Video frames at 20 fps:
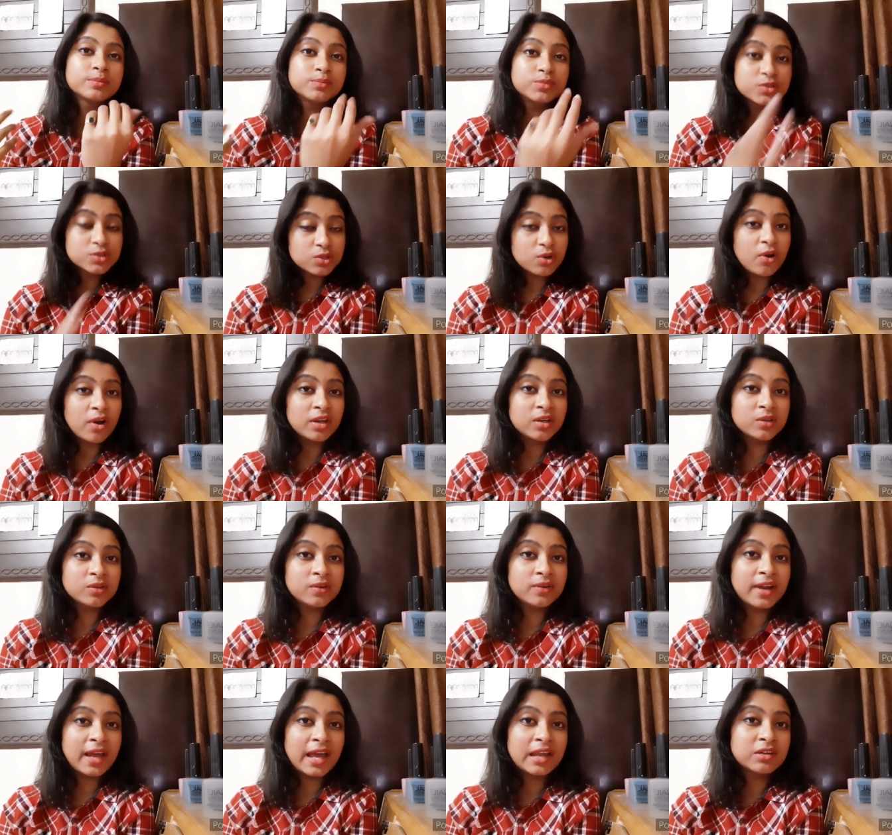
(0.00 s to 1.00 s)
put oil on
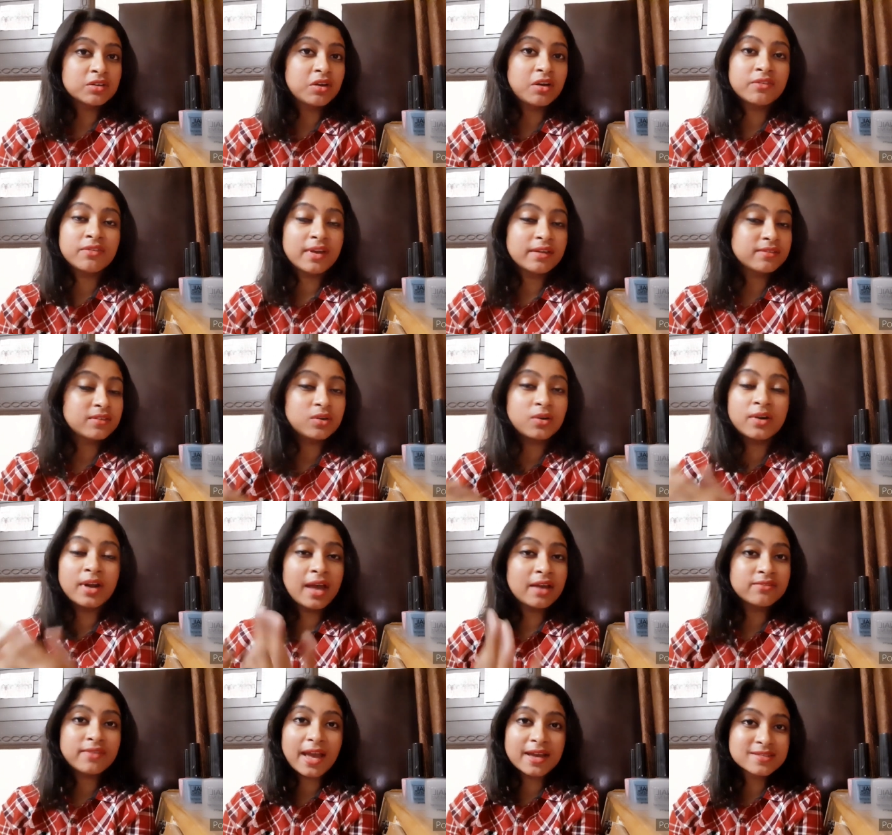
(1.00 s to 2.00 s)
your hand or
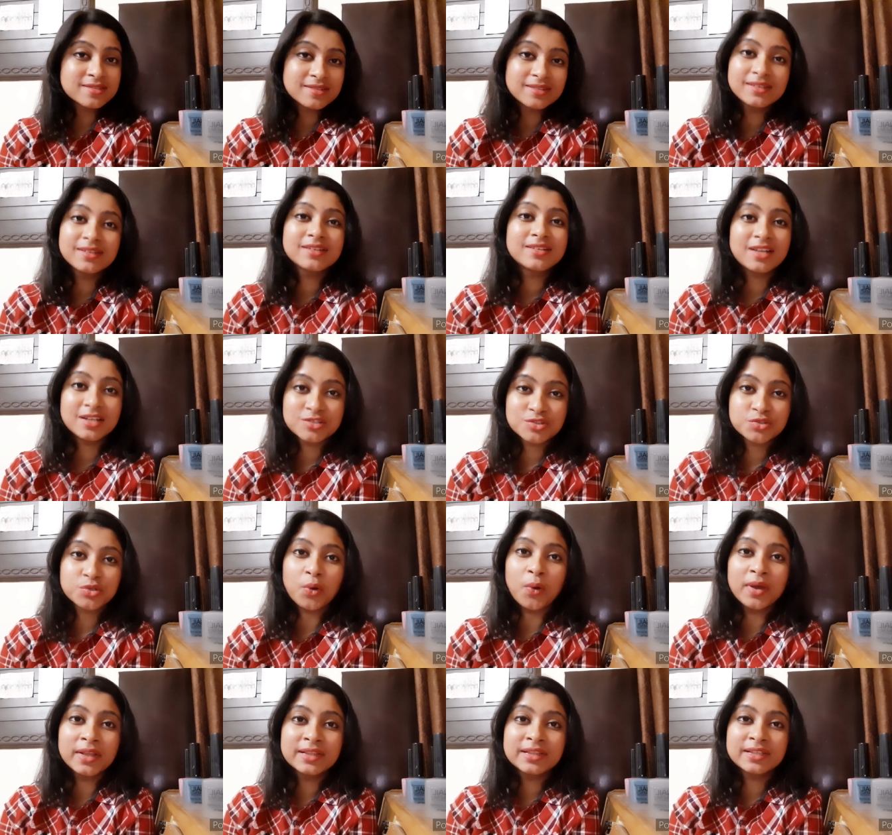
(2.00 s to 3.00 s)
have accidentally touched
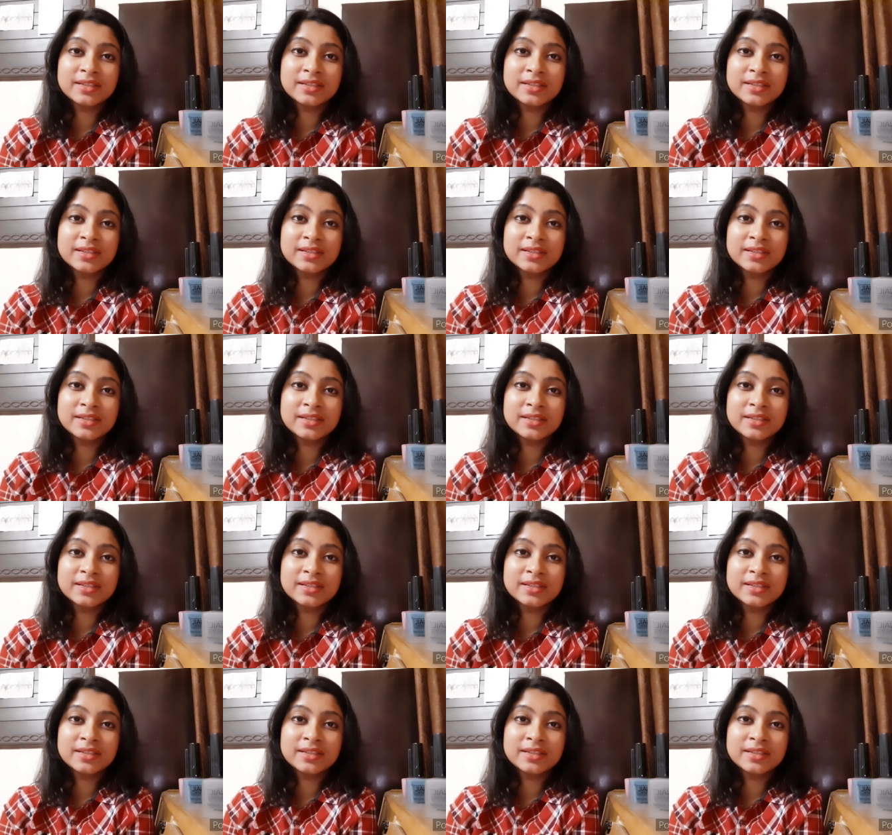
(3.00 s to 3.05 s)
oil,